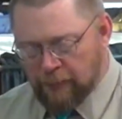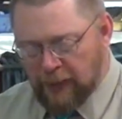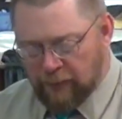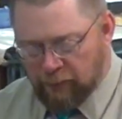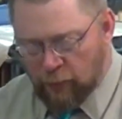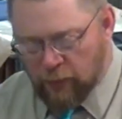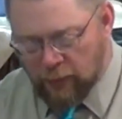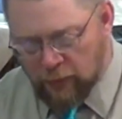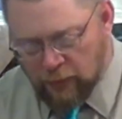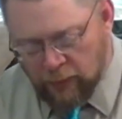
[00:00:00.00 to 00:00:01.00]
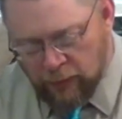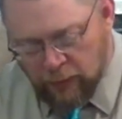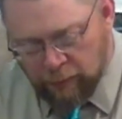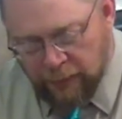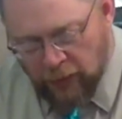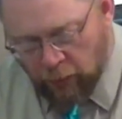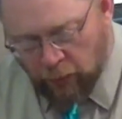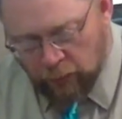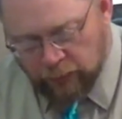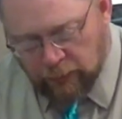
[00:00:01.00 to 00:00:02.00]
Therefore,
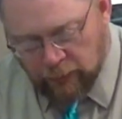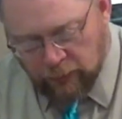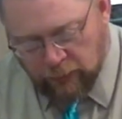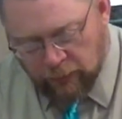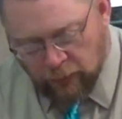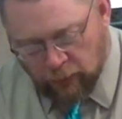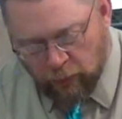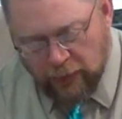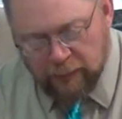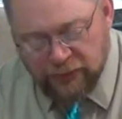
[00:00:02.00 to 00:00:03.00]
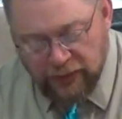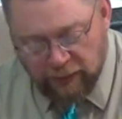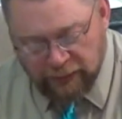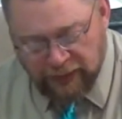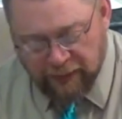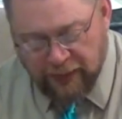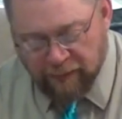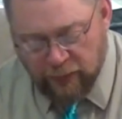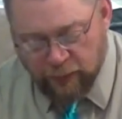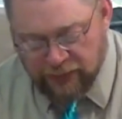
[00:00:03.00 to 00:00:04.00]
behold, the Lord himself shall
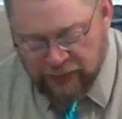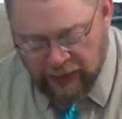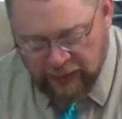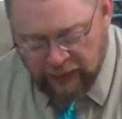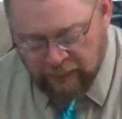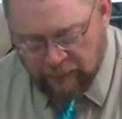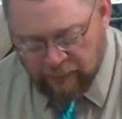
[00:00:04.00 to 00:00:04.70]
give you a sign.